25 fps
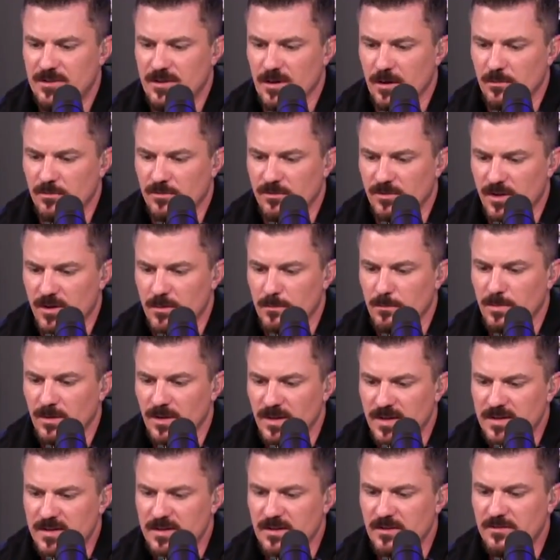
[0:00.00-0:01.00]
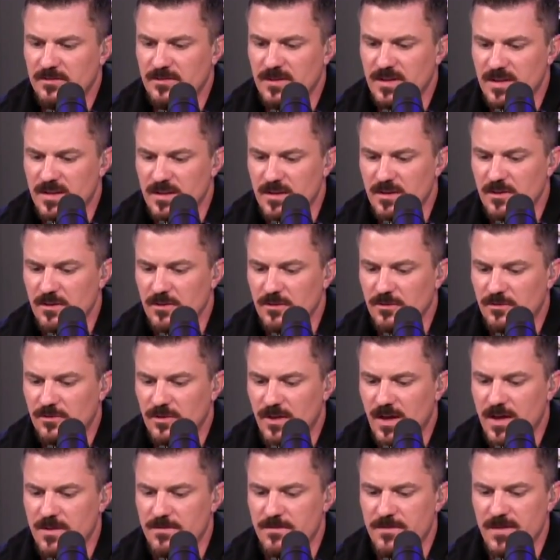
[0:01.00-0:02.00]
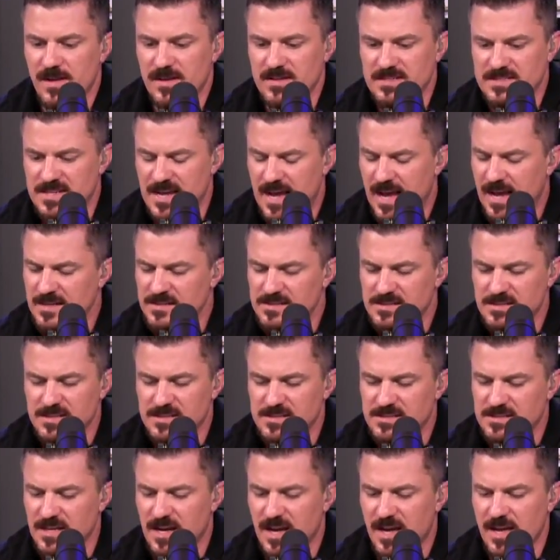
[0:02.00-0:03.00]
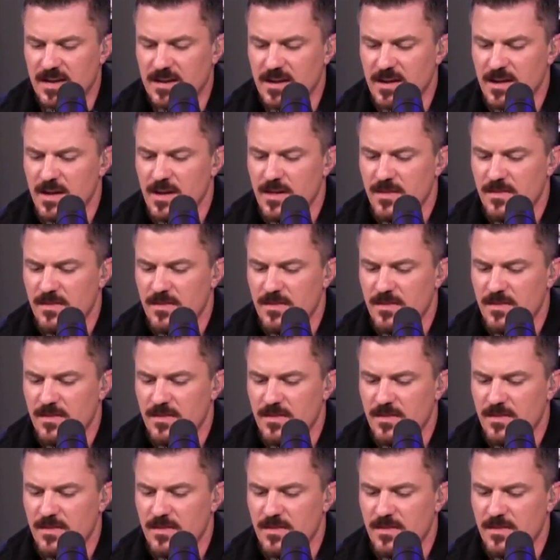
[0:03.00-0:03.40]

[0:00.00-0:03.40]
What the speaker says: comes in. Blinkist is a fantastic site